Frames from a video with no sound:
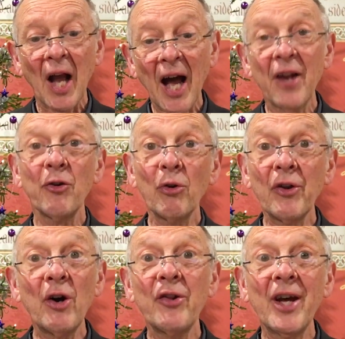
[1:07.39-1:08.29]
and
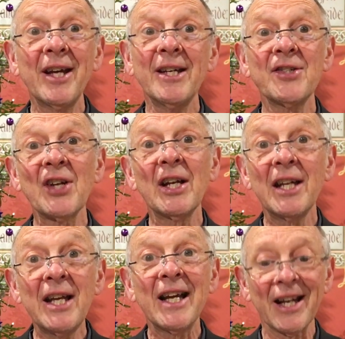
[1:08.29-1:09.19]
although there is a
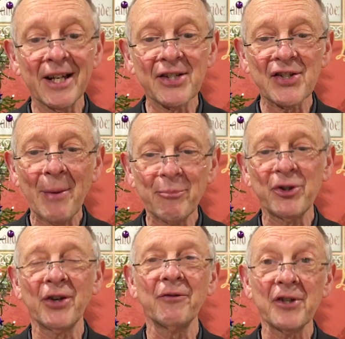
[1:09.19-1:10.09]
legal
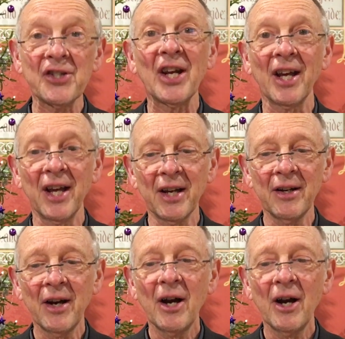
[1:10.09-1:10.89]
exemption for singing,